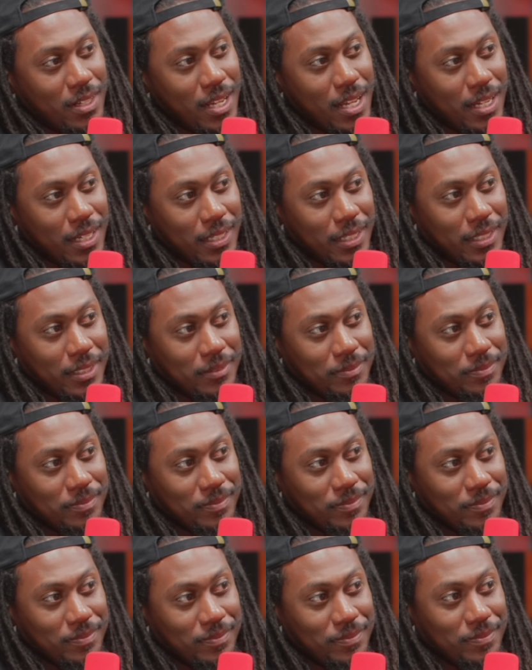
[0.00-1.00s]
neck?
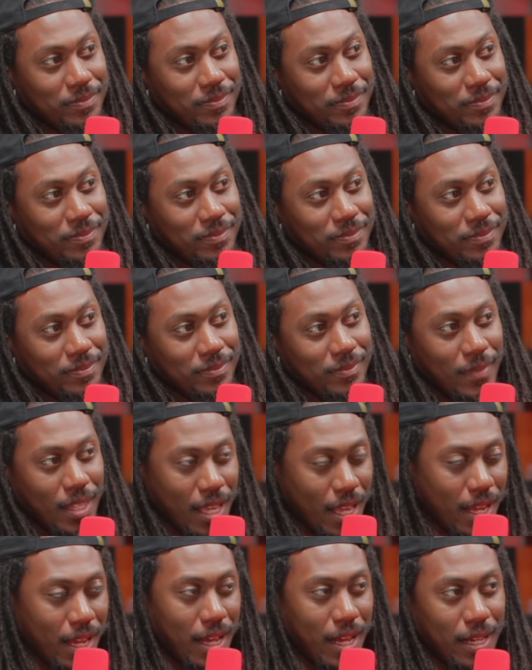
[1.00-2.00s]

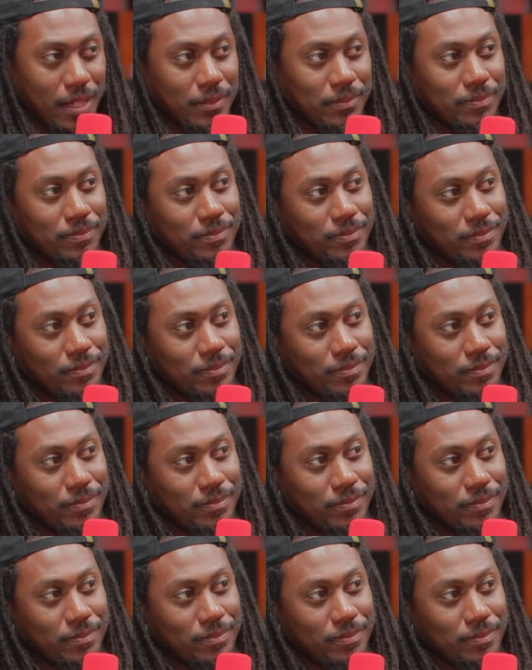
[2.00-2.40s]
AI.